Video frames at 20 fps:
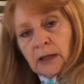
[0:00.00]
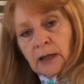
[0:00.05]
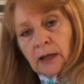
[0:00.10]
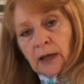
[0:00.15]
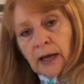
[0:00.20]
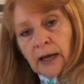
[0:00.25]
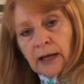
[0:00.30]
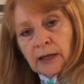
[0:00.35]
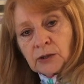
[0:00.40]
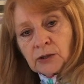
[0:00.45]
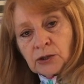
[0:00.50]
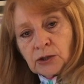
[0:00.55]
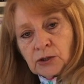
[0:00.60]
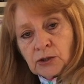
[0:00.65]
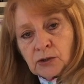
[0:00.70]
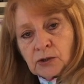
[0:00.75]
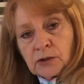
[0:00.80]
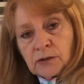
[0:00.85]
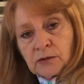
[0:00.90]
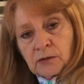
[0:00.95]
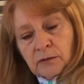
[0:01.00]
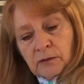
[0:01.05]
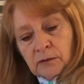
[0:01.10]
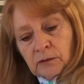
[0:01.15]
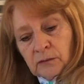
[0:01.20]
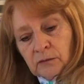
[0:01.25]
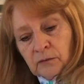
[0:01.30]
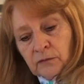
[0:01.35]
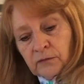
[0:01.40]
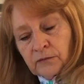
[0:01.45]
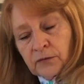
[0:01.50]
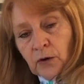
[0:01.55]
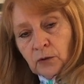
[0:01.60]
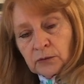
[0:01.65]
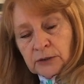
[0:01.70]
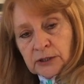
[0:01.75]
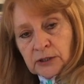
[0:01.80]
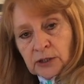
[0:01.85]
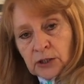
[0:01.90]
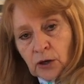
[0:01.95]
and you just fold
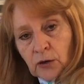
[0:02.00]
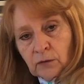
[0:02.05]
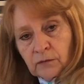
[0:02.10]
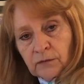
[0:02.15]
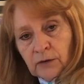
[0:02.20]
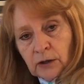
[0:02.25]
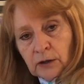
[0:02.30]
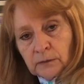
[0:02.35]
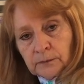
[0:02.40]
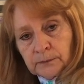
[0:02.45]
it over.